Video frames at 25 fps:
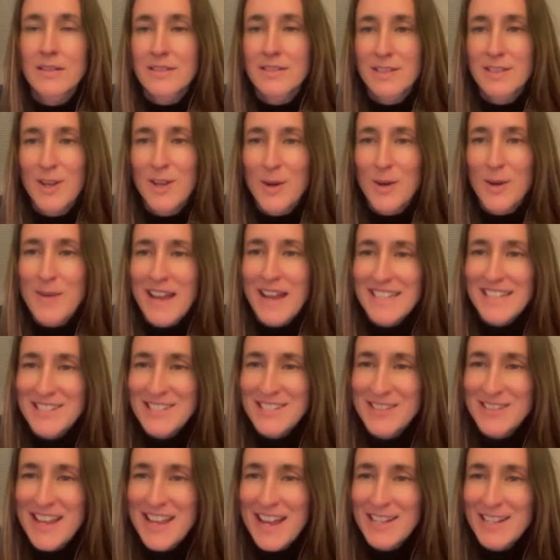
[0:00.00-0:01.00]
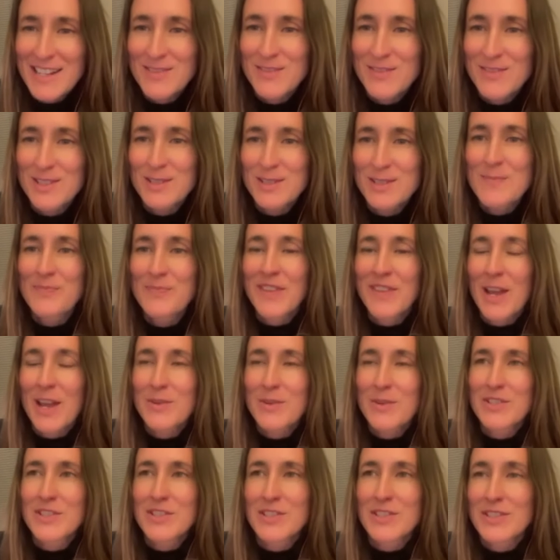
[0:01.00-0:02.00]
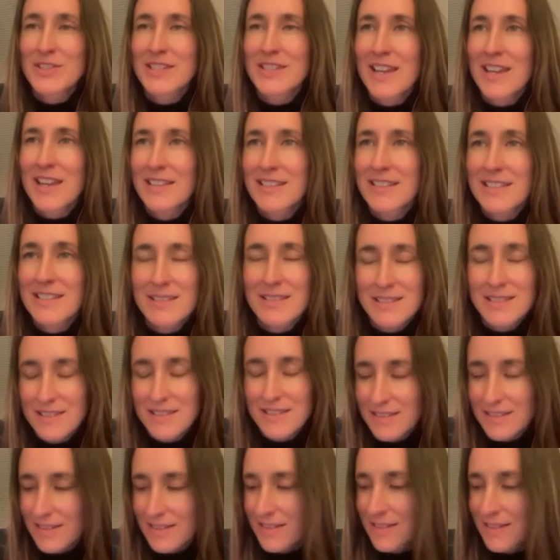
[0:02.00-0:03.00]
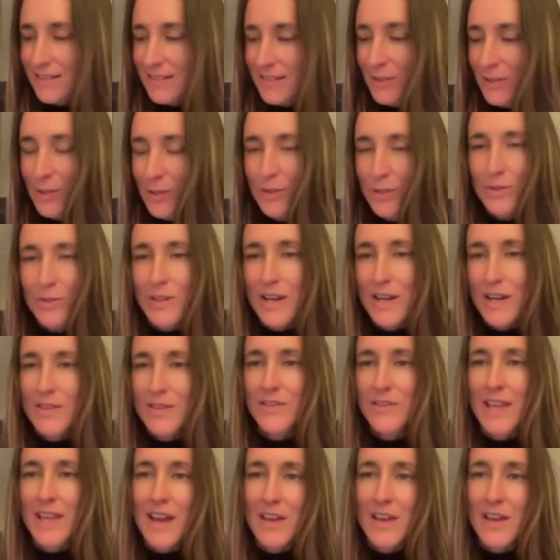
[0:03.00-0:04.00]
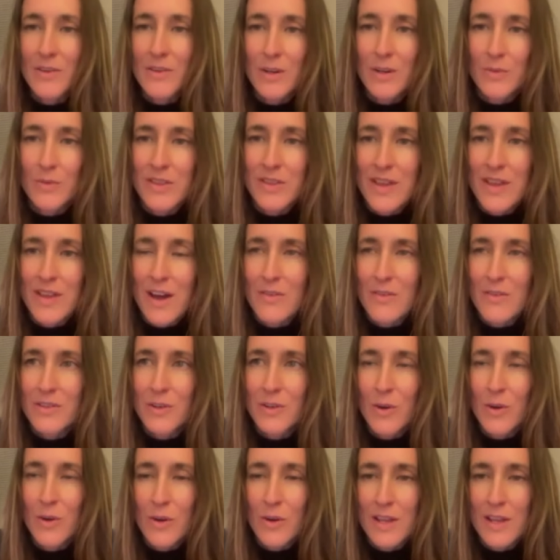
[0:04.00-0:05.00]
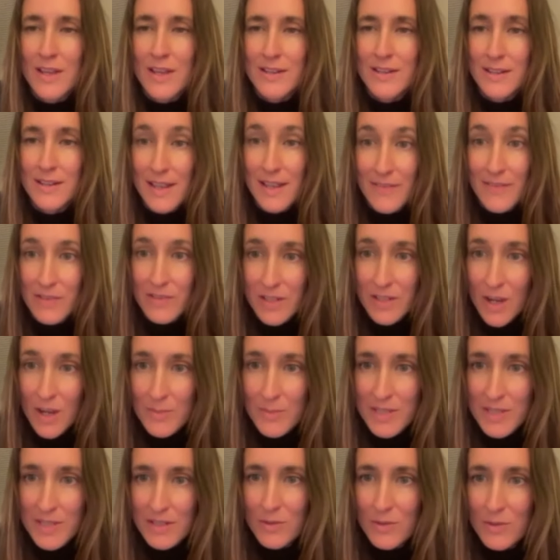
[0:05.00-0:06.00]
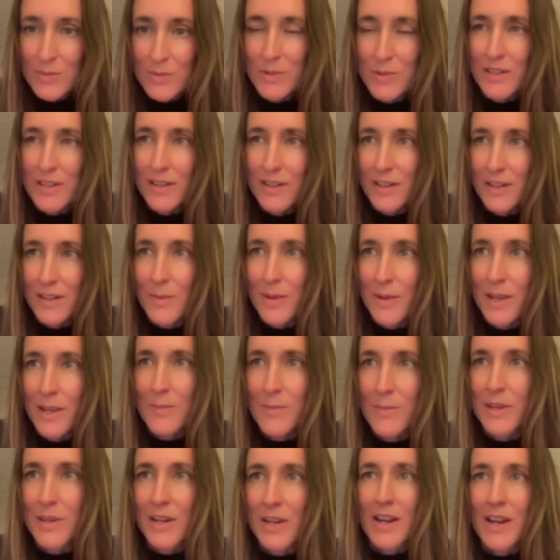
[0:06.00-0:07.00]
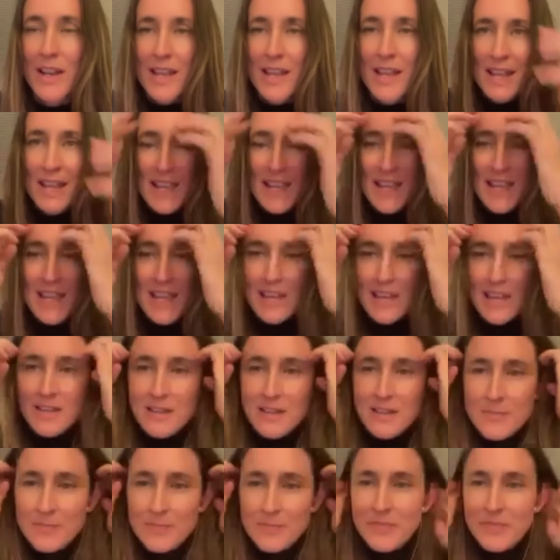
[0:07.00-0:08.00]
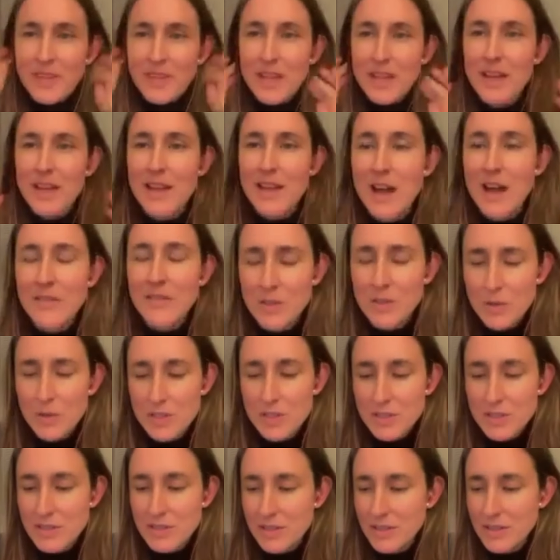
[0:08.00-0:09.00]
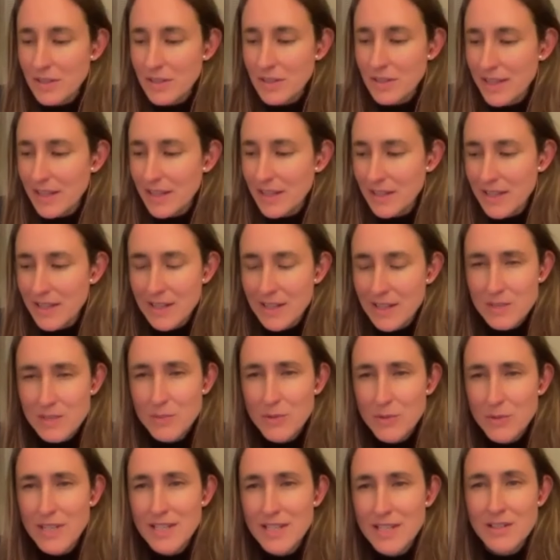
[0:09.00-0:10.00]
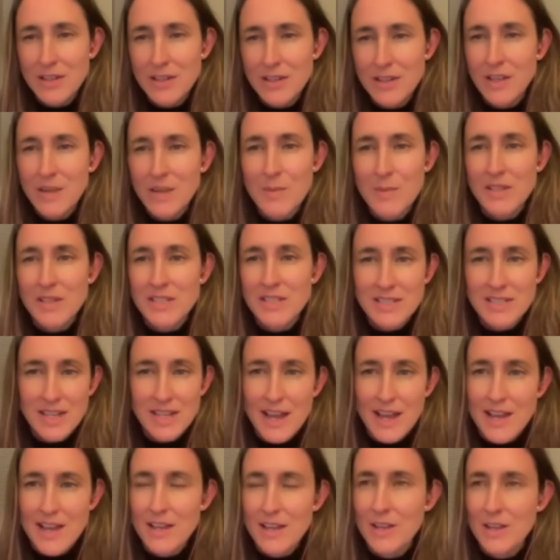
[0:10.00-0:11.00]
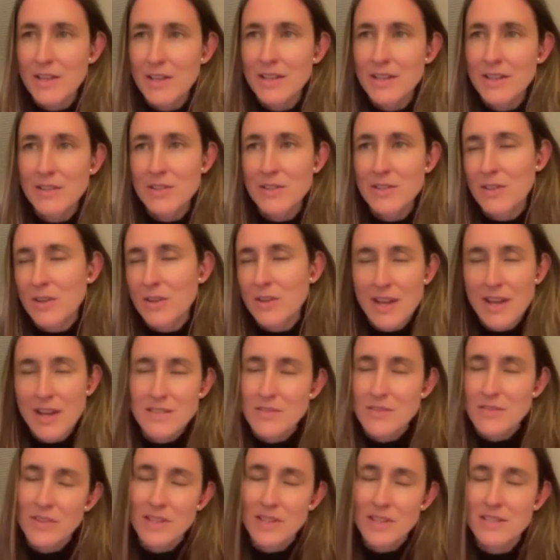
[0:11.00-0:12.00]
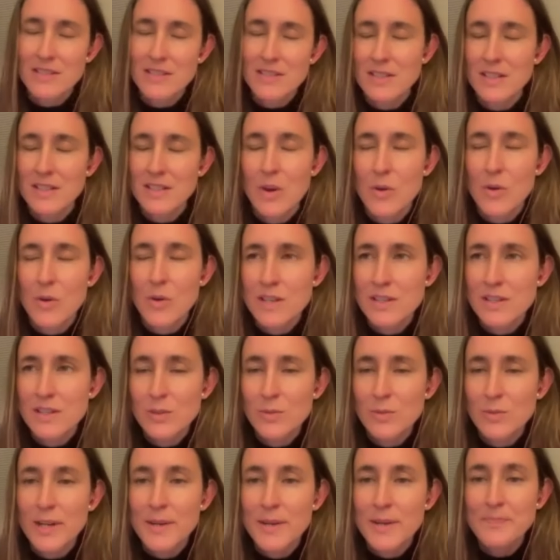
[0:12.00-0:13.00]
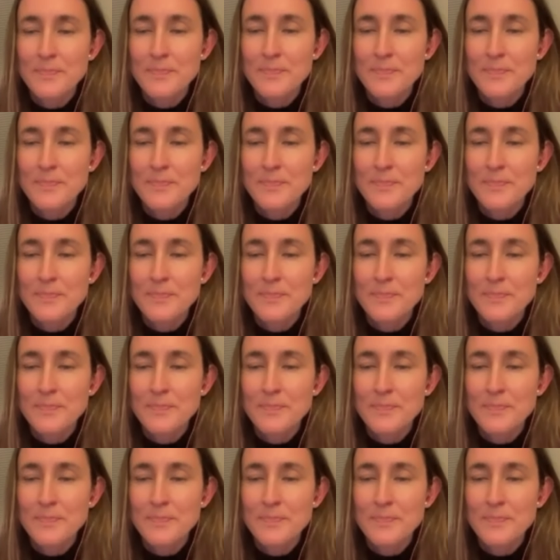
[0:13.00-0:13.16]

to go back to enactivism. I was just at this little kind of gathering with Alva Noë and Evan Thompson, who's been coming up here. And Alva Noë's like latest book, he's talking about style and there's all kinds of things to go into, but